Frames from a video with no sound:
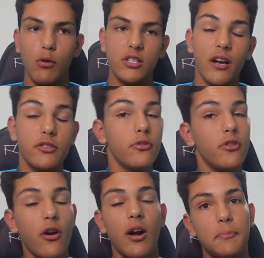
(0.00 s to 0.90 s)
which I do
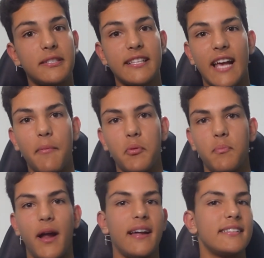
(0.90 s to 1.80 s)
know upsets happen,
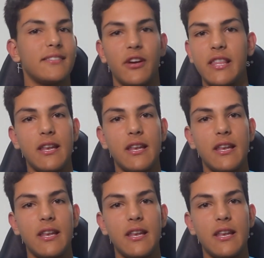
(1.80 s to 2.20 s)
but it's really